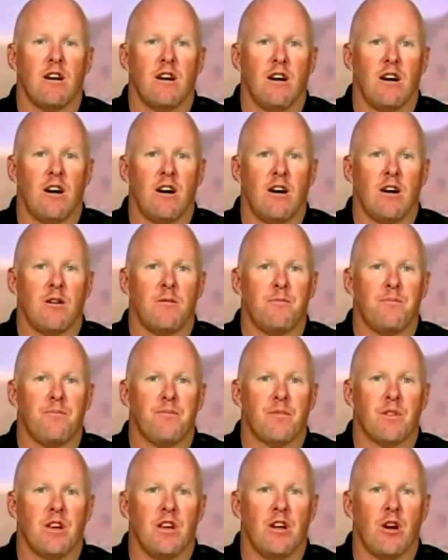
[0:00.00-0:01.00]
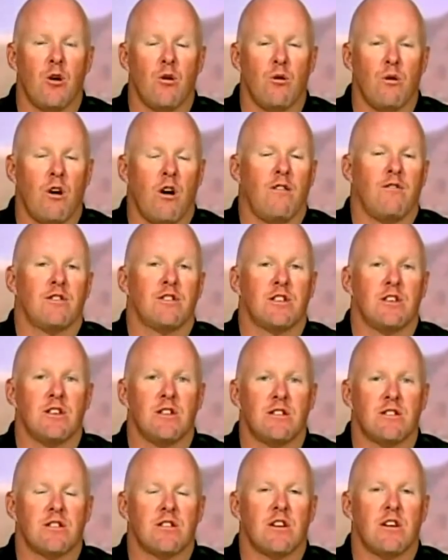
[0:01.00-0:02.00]
Uh, you know, obviously
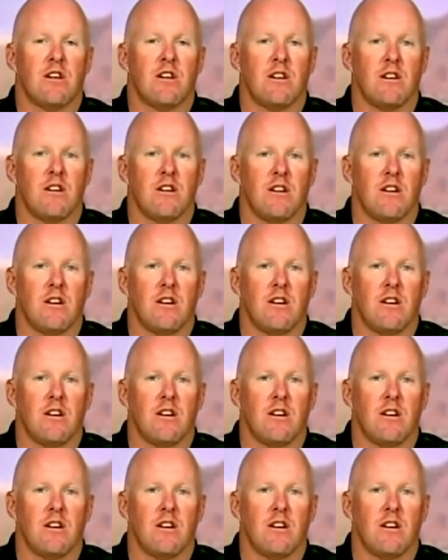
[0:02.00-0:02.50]
it's, uh,